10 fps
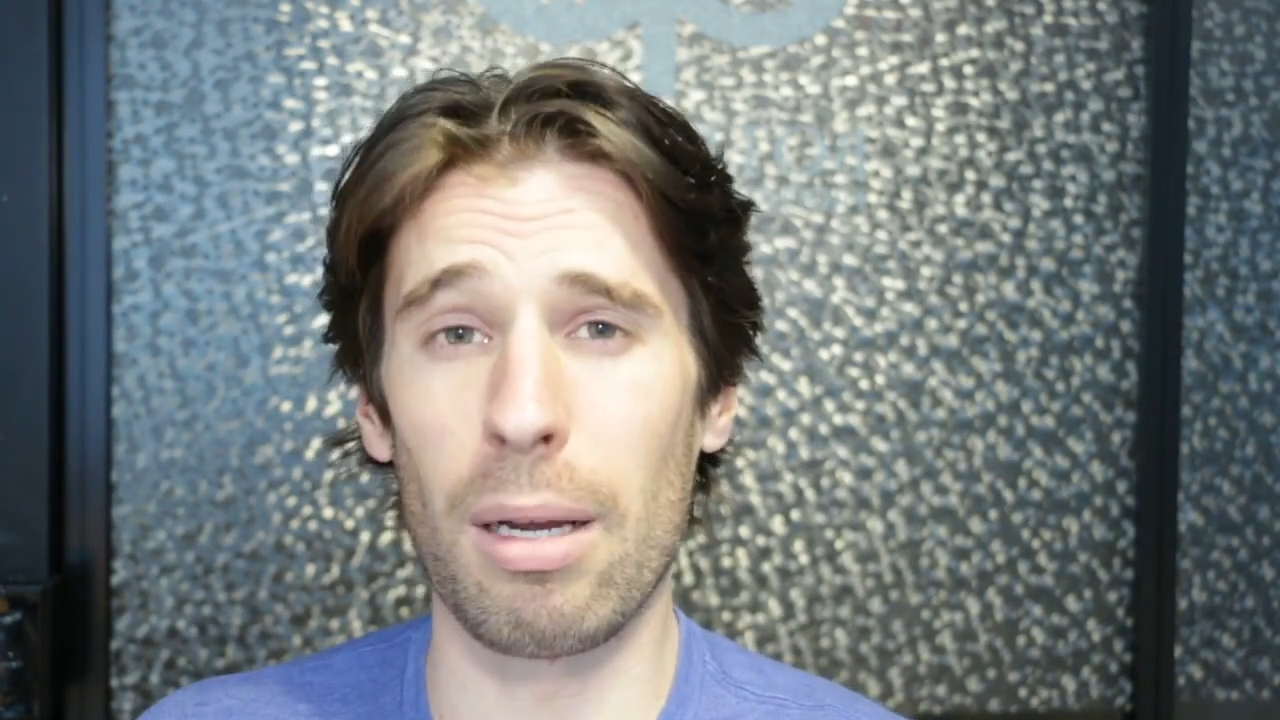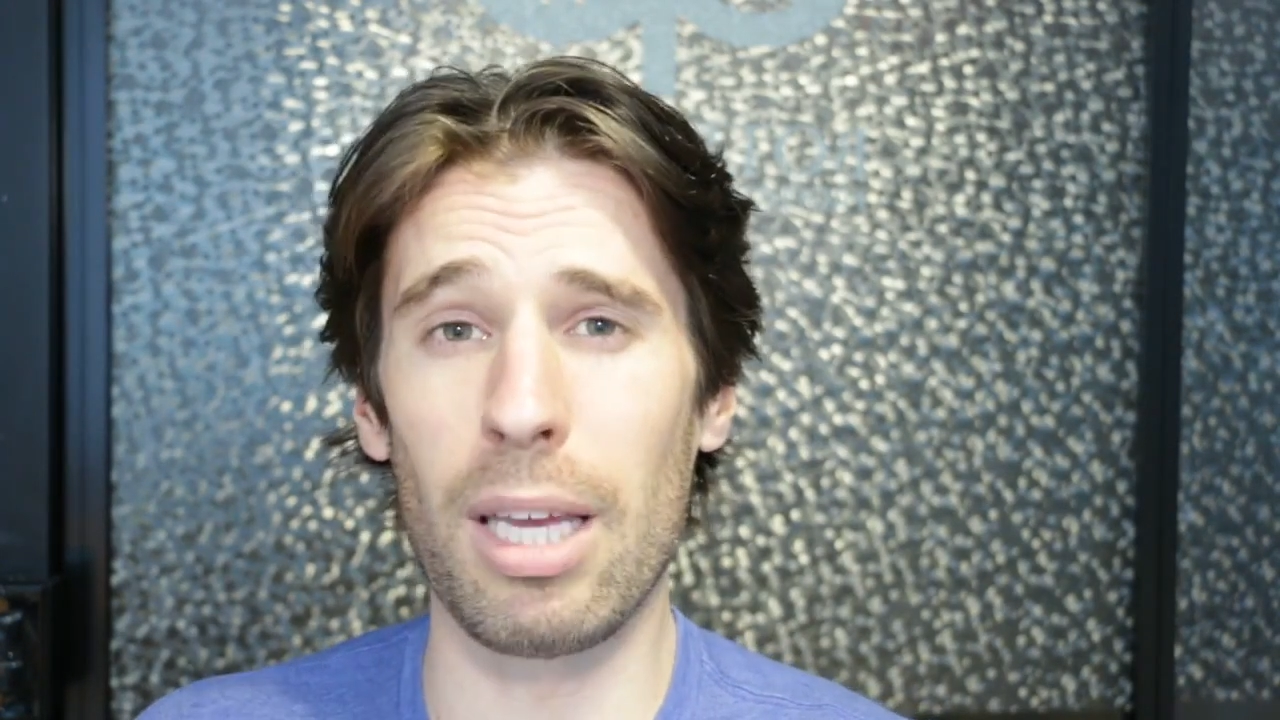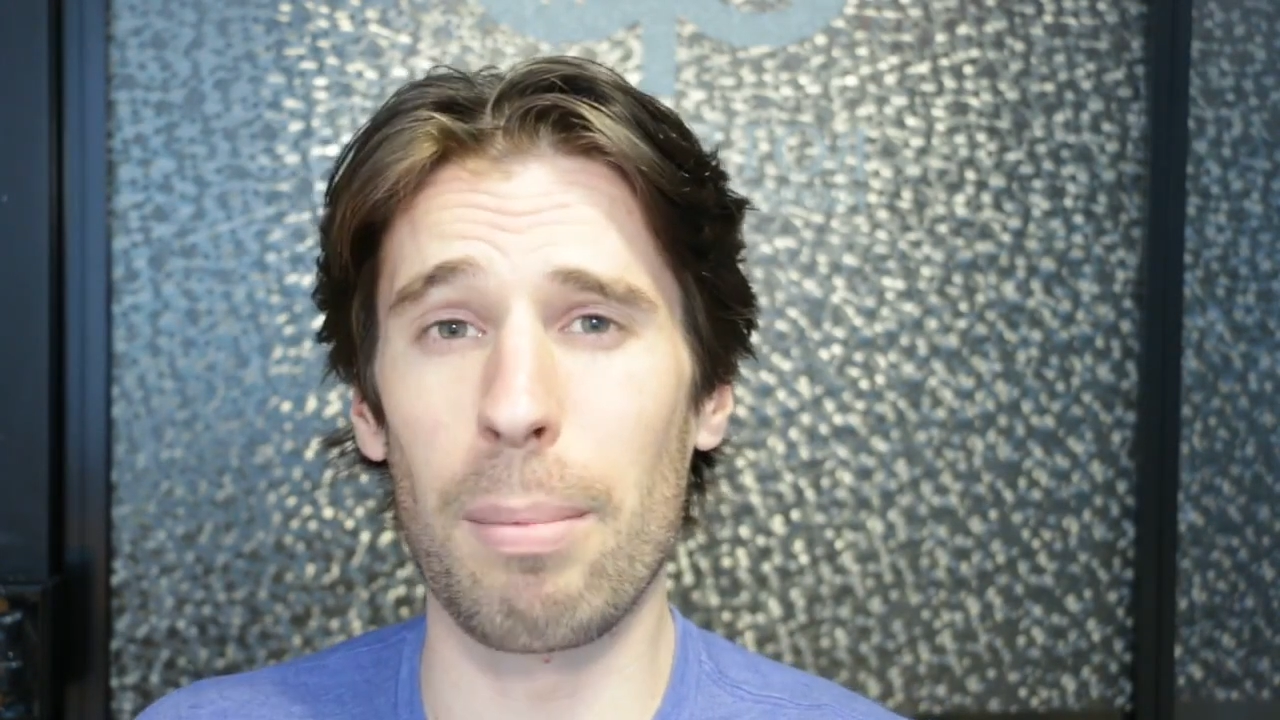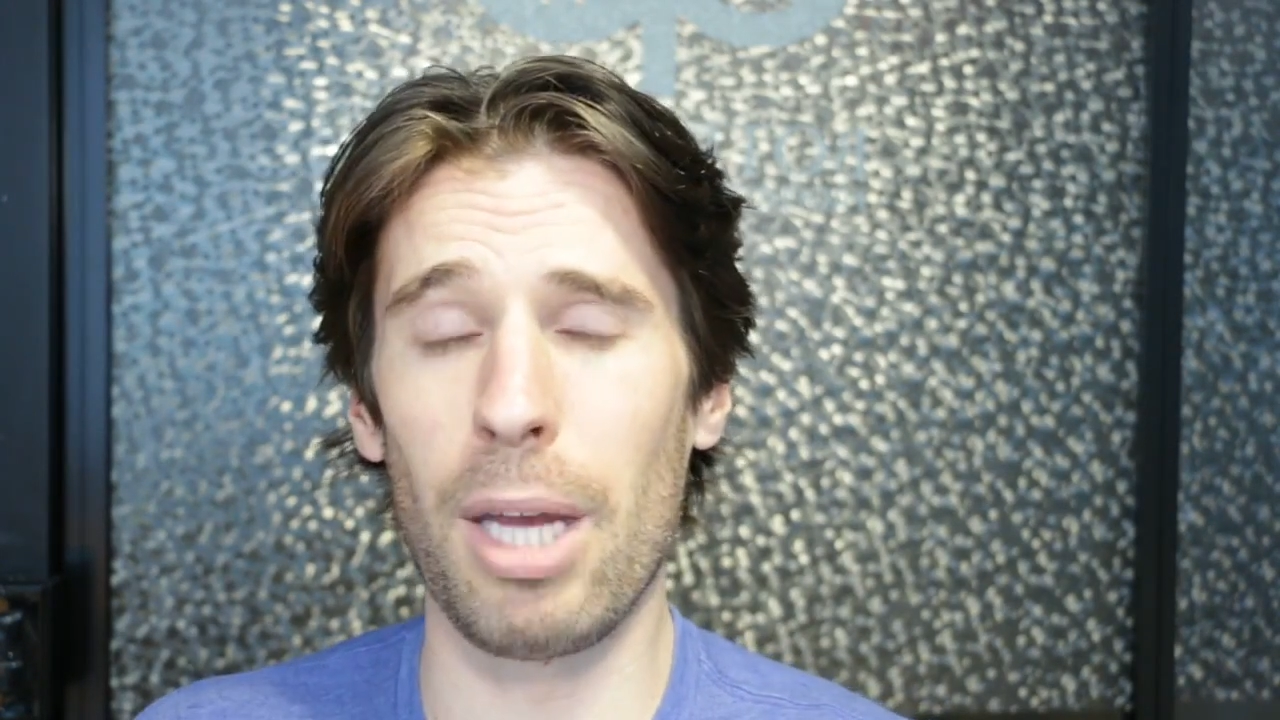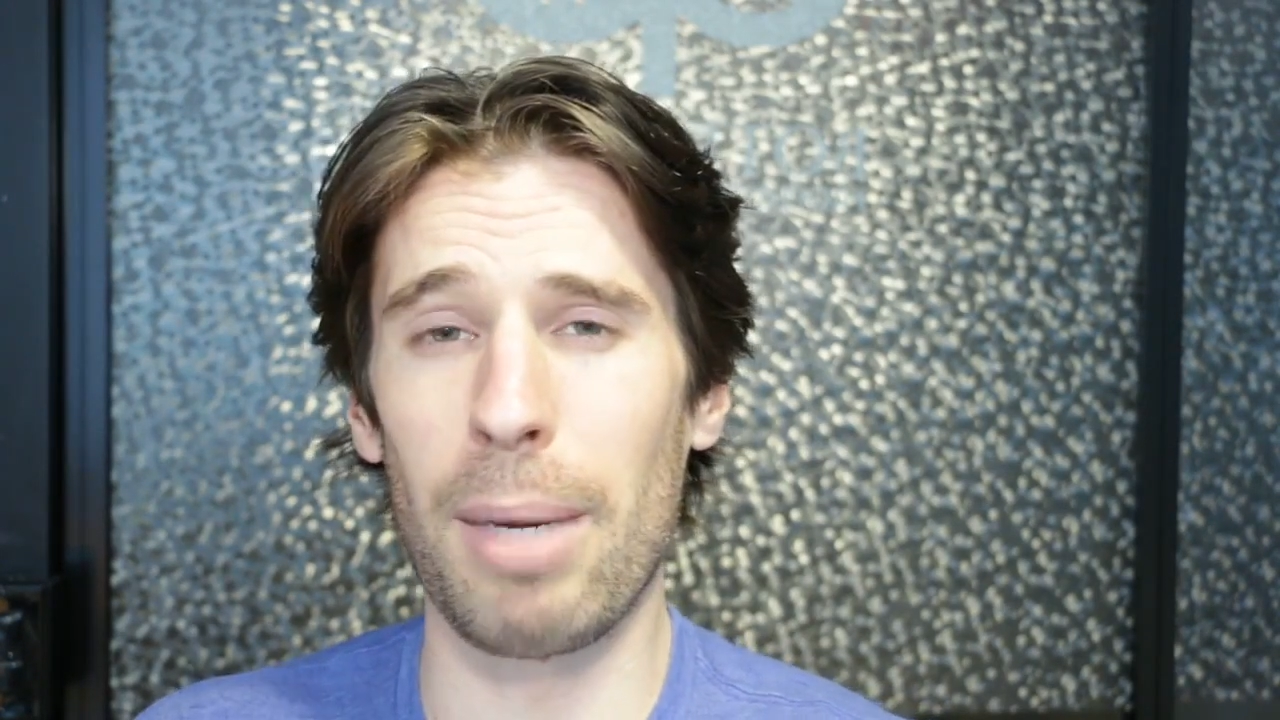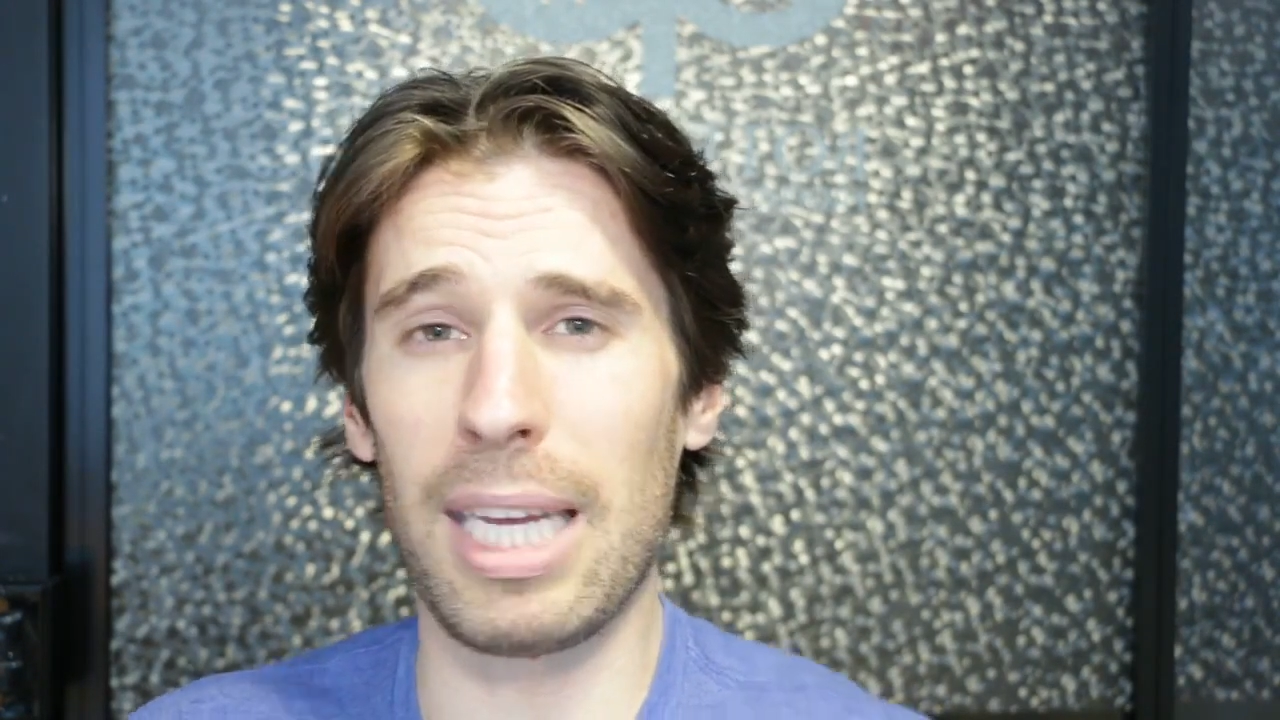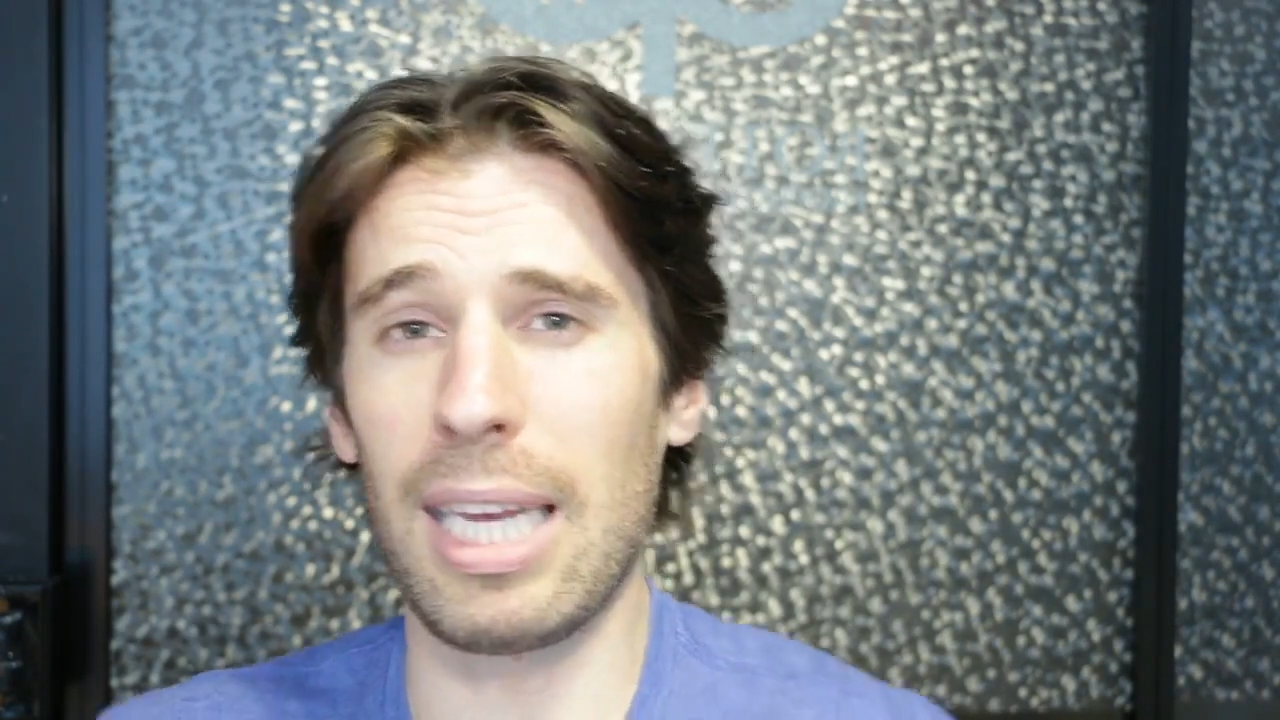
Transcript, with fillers: I'm going to be on my